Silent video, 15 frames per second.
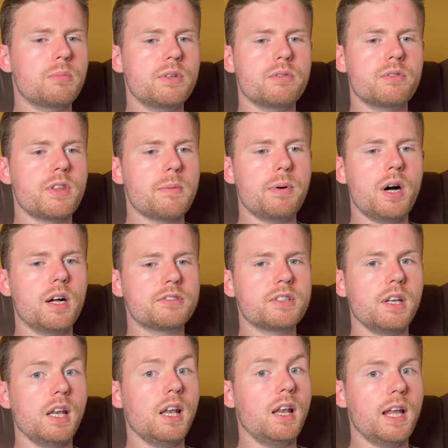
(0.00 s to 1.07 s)
We were in the bar
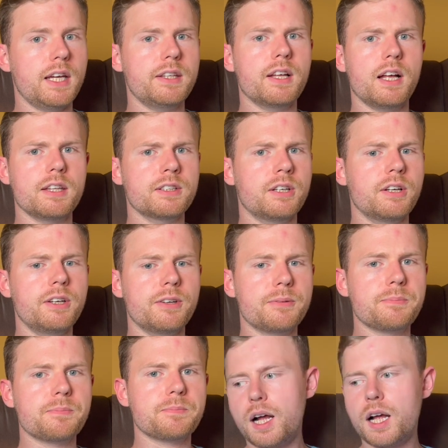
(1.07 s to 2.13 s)
till late that night.
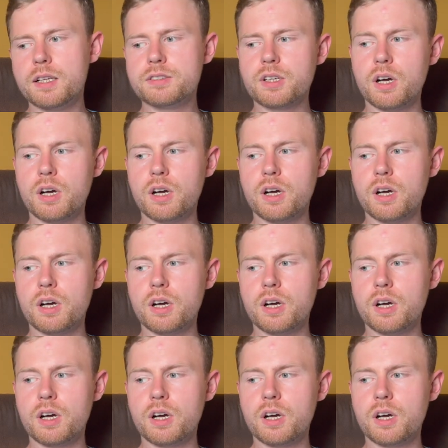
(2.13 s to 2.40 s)
And